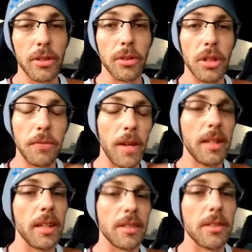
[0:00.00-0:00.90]
So she
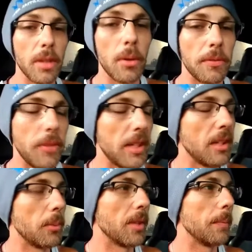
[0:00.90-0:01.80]
finally gets so
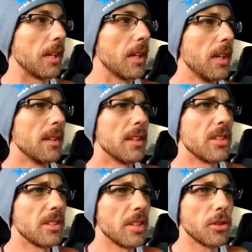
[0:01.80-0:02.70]
offended with me that
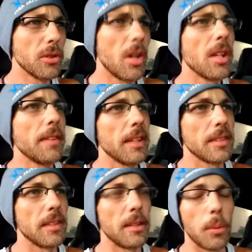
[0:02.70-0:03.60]
she says, you're not even
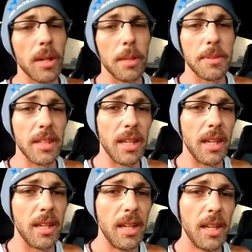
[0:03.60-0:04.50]
listening to what I'm
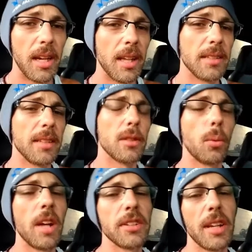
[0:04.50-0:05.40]
saying. And I said, so
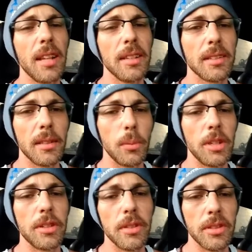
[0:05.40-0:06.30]
why should I listen to
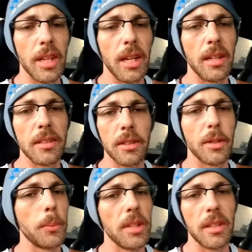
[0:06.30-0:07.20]
what you're saying until
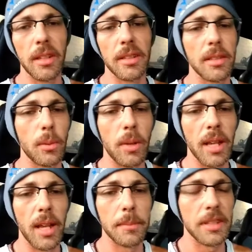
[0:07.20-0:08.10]
you're willing to listen to
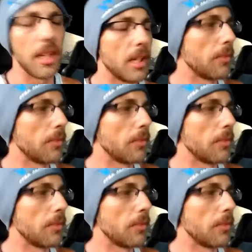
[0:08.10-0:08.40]
what I'm saying?